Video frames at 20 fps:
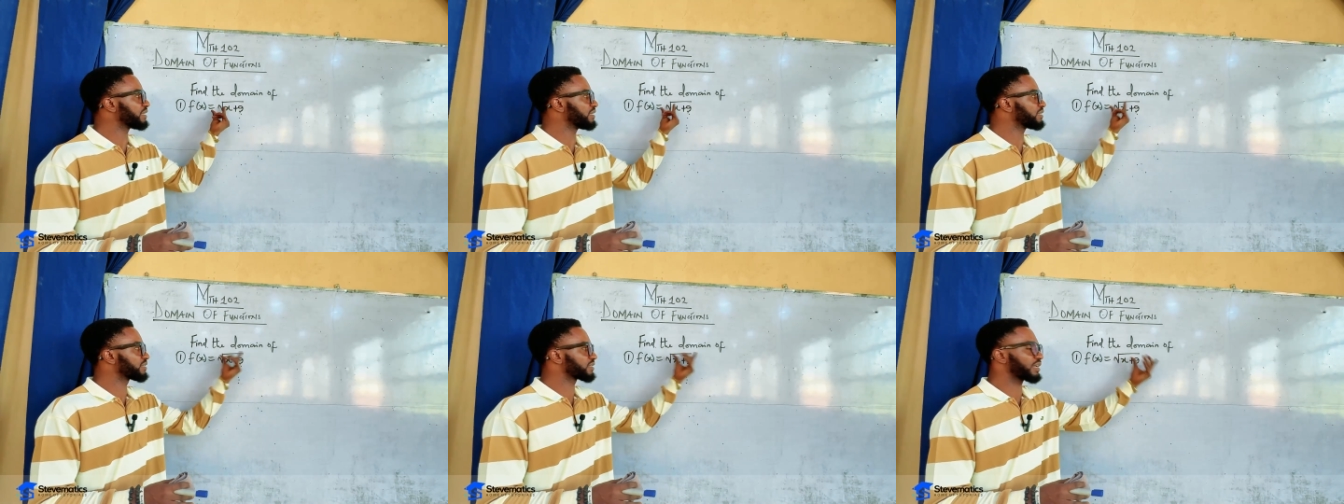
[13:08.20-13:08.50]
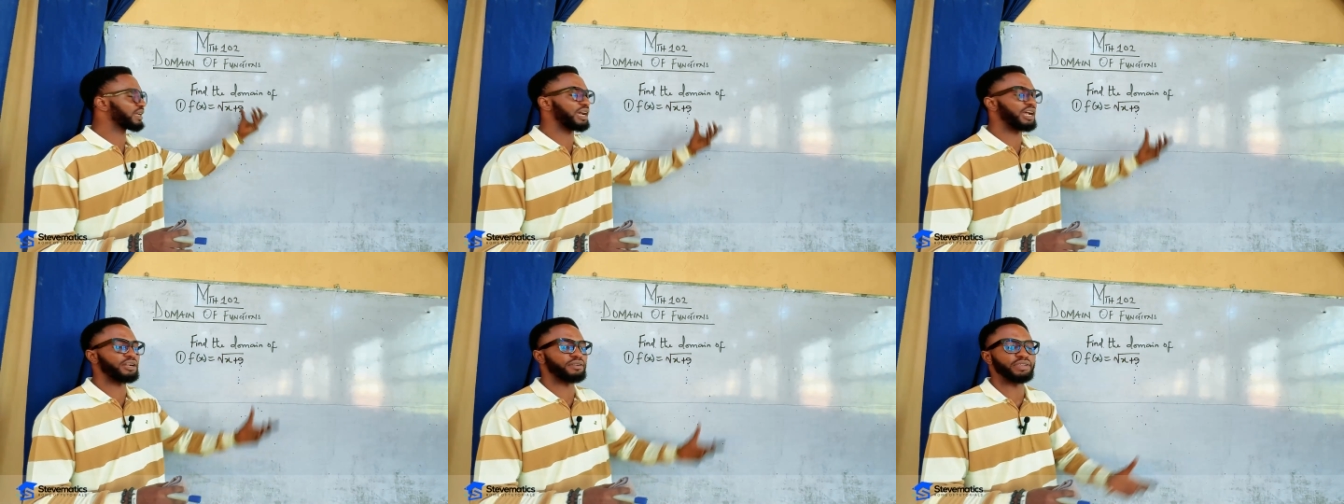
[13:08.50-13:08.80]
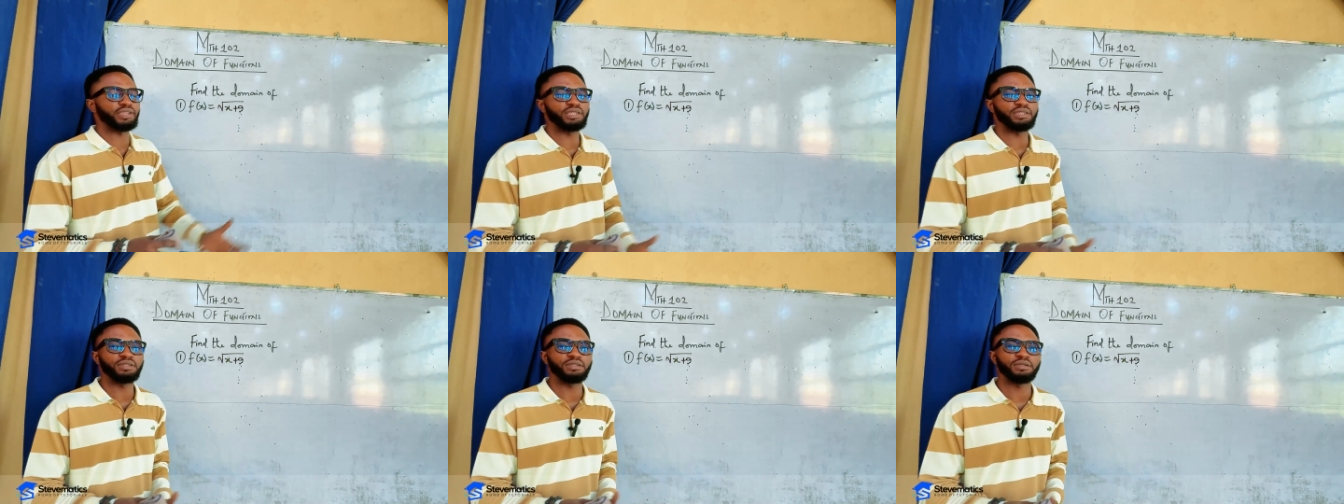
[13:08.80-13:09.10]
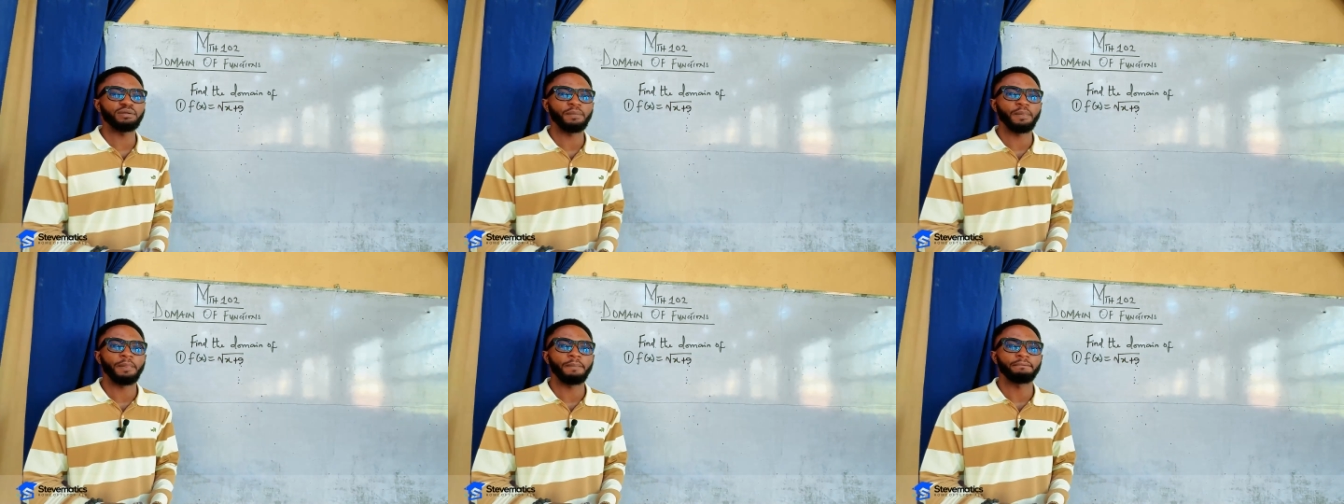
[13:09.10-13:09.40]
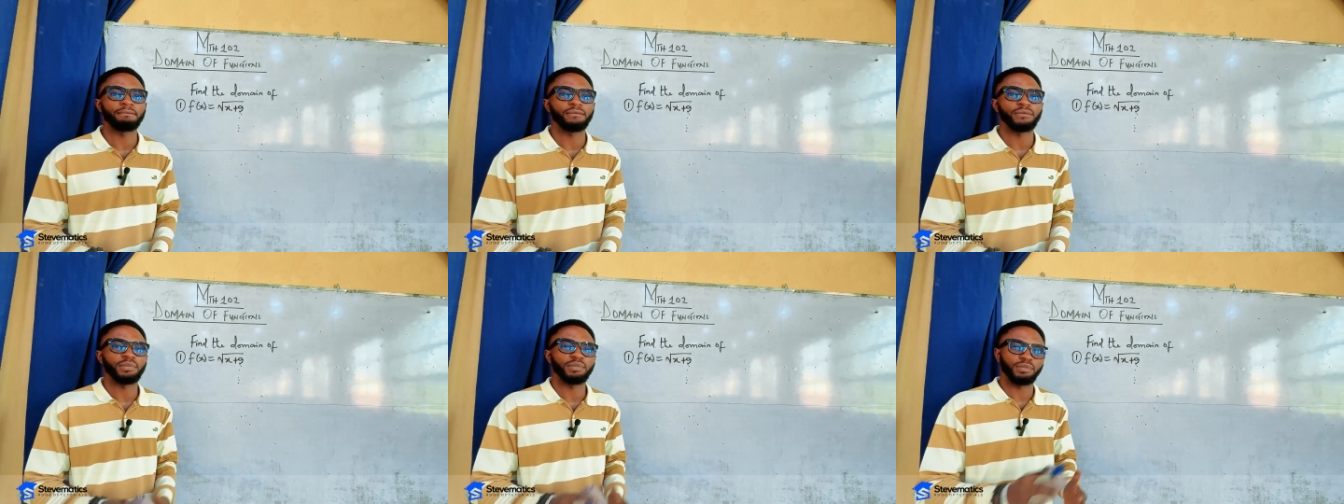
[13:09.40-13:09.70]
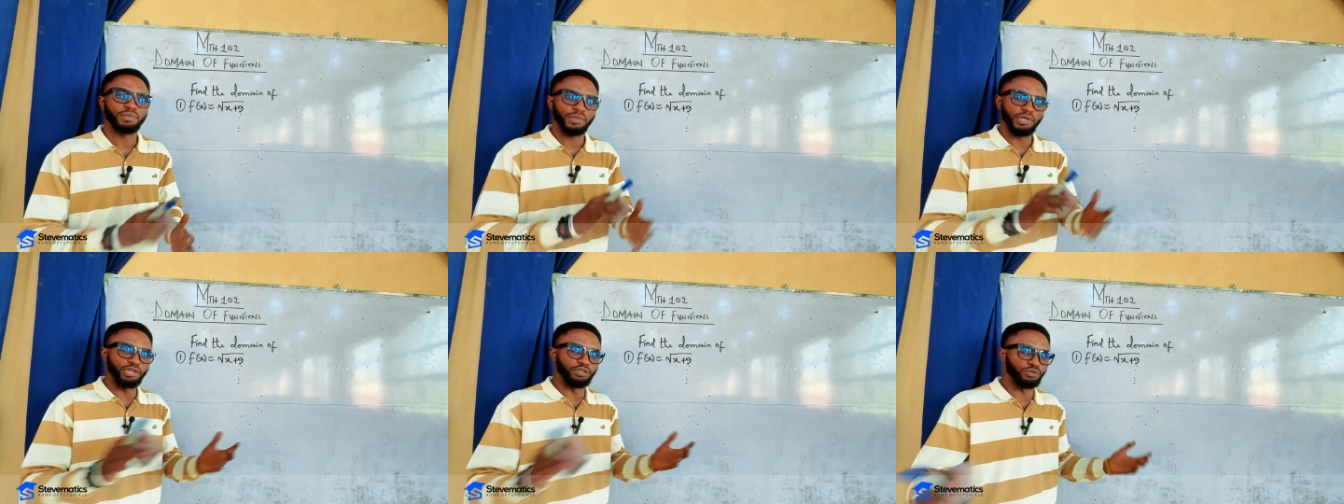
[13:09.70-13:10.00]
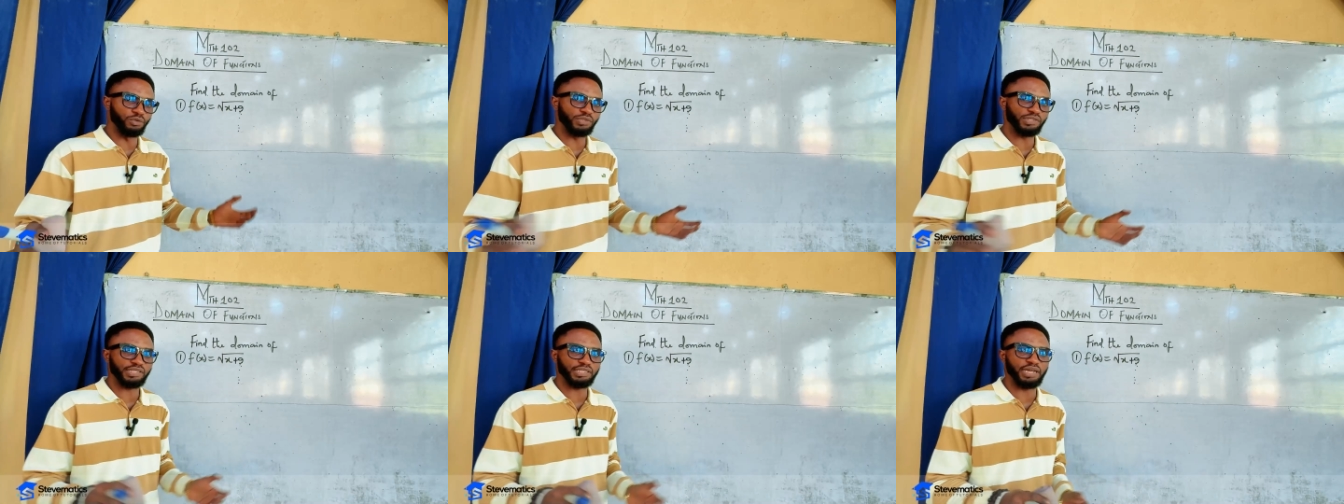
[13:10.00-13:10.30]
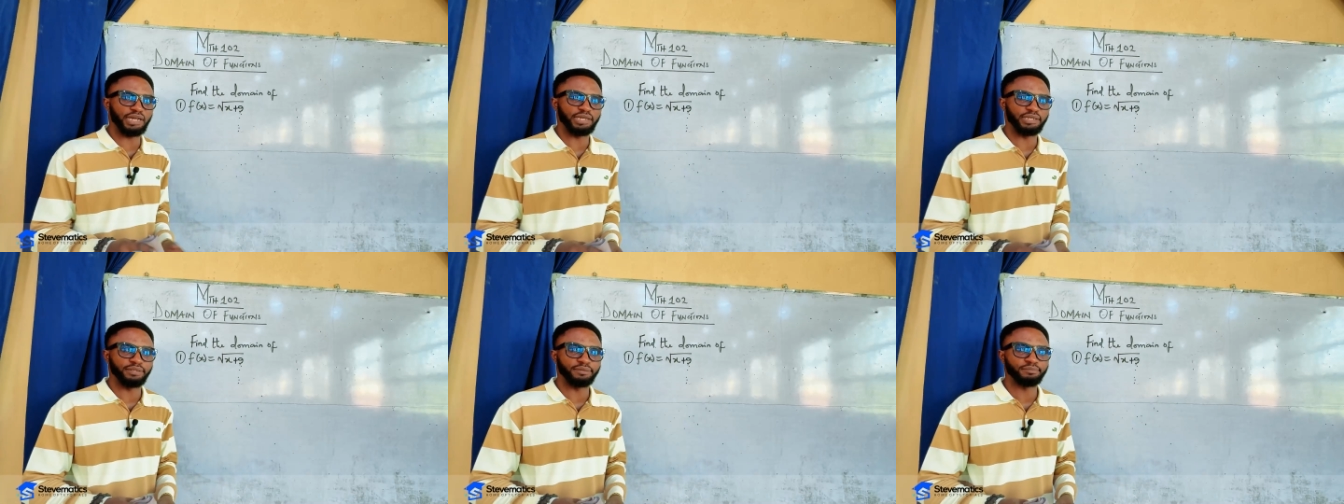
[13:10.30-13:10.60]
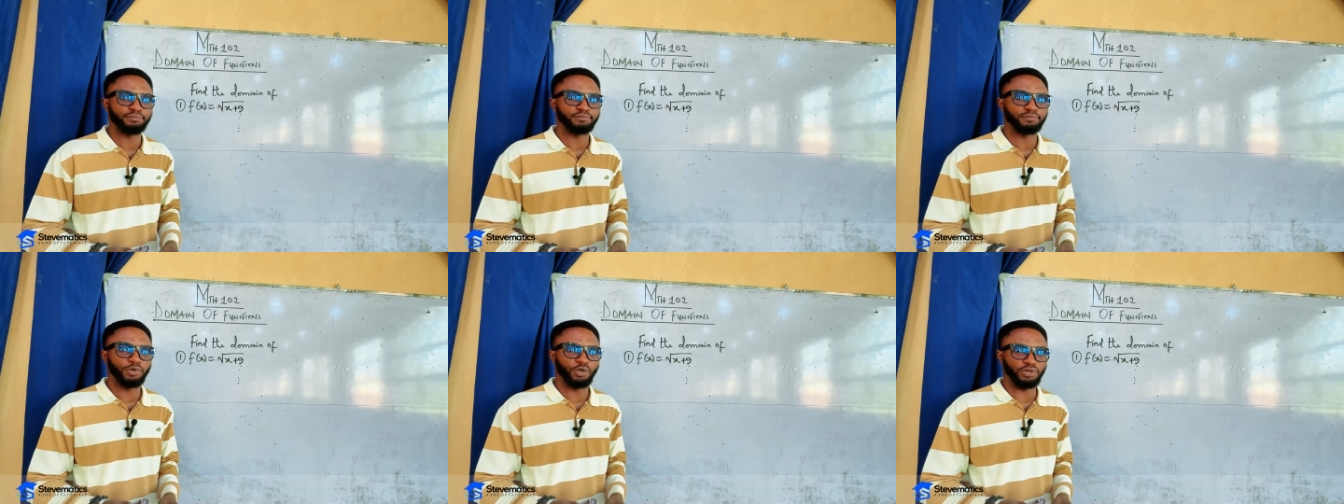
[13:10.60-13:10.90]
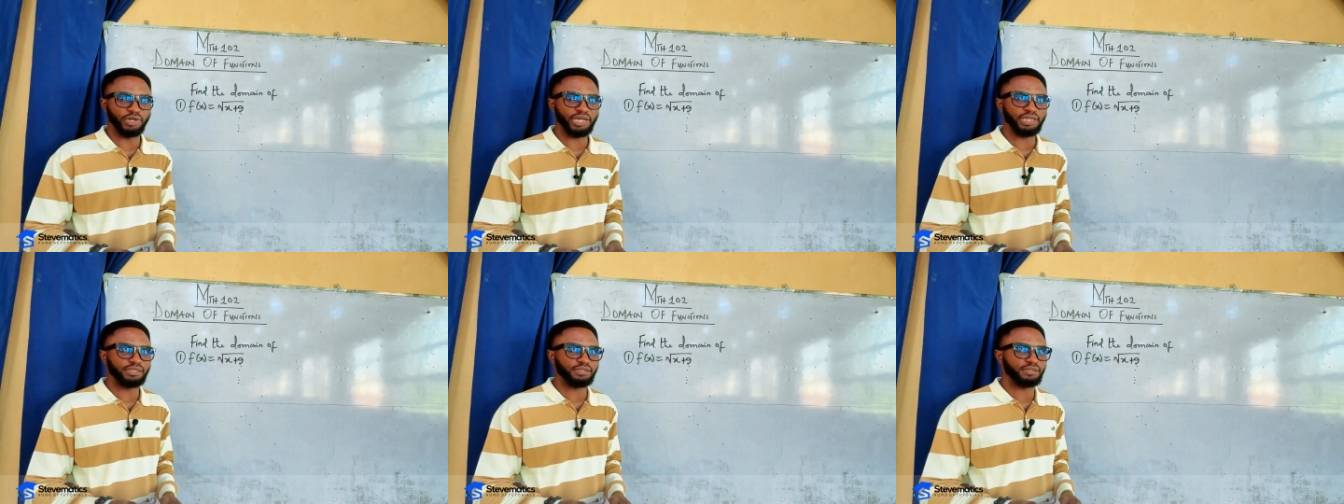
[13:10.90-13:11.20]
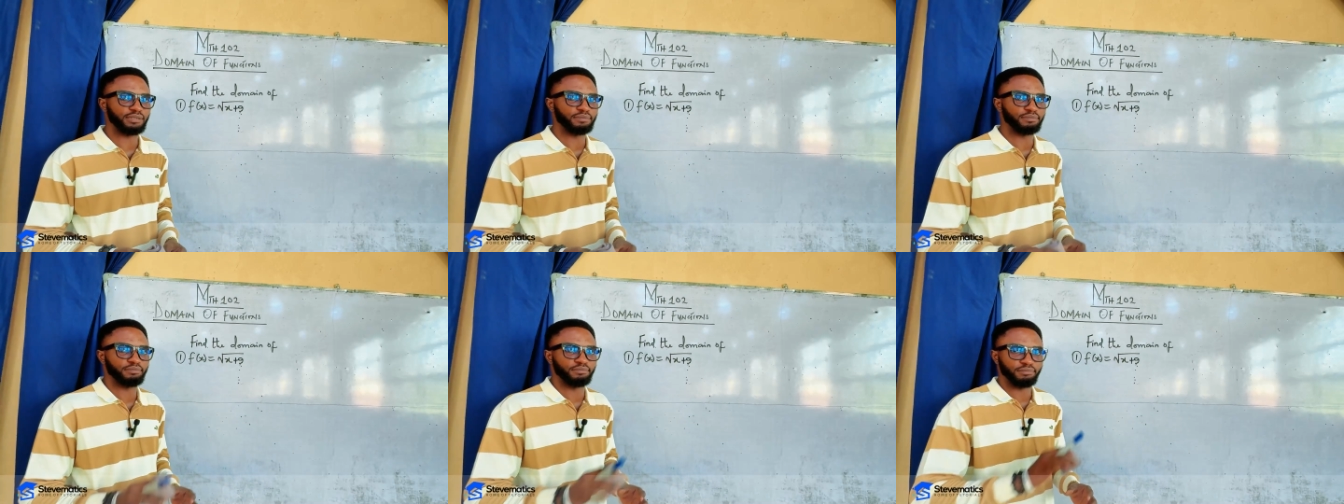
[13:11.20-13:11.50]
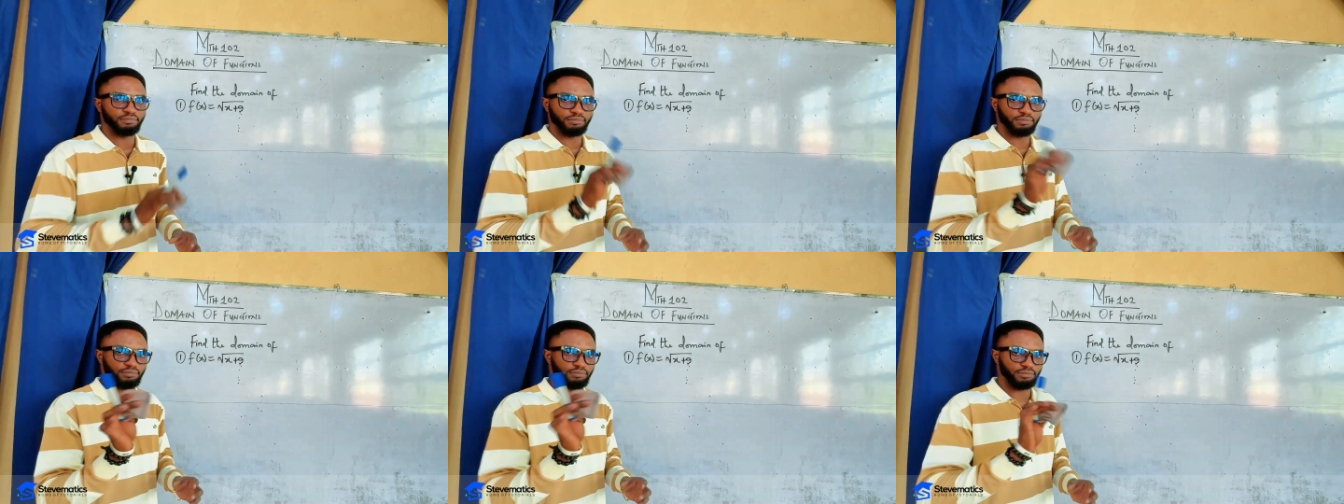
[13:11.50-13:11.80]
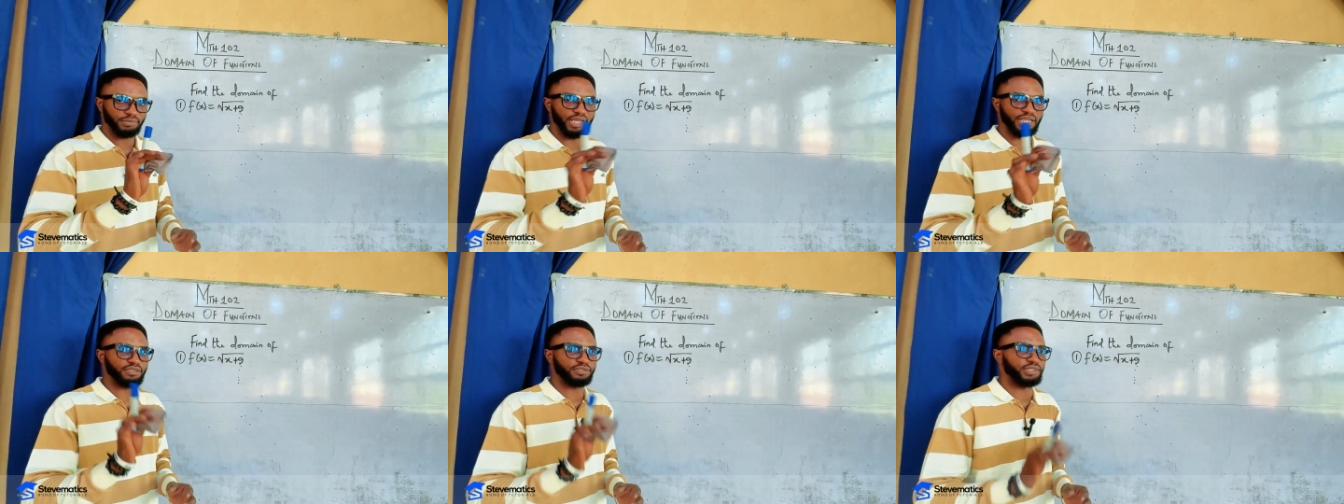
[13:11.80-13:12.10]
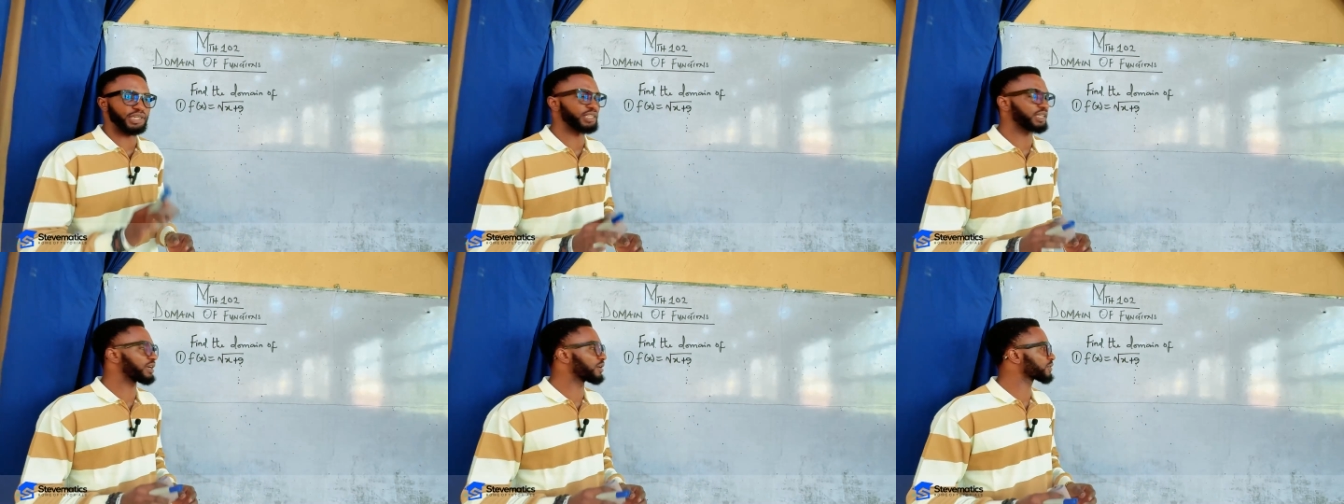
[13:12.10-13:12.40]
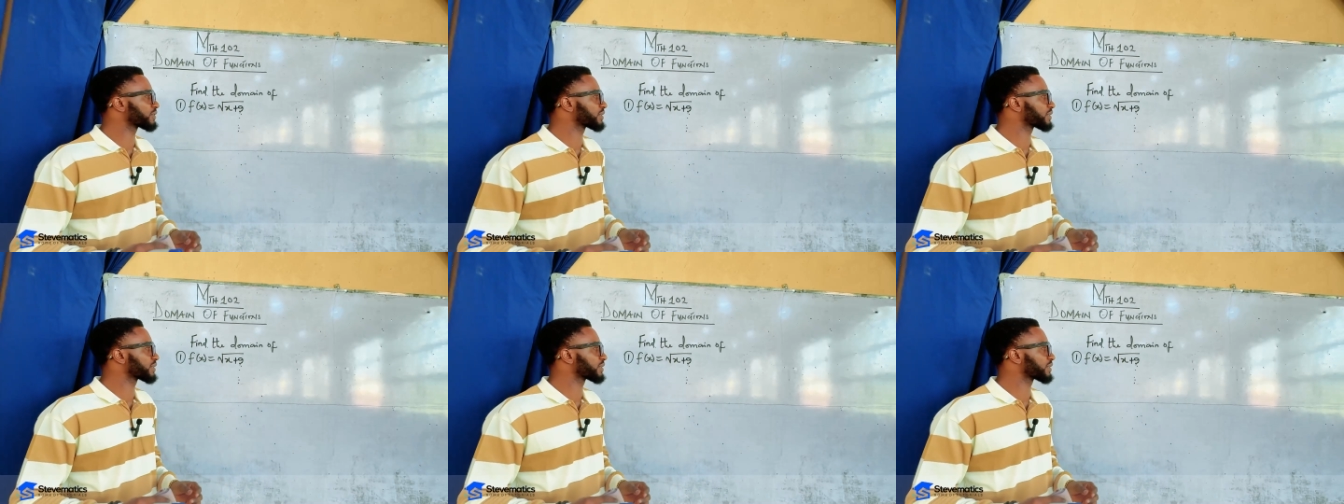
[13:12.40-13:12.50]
is carrying a root sign, all right? That's a radical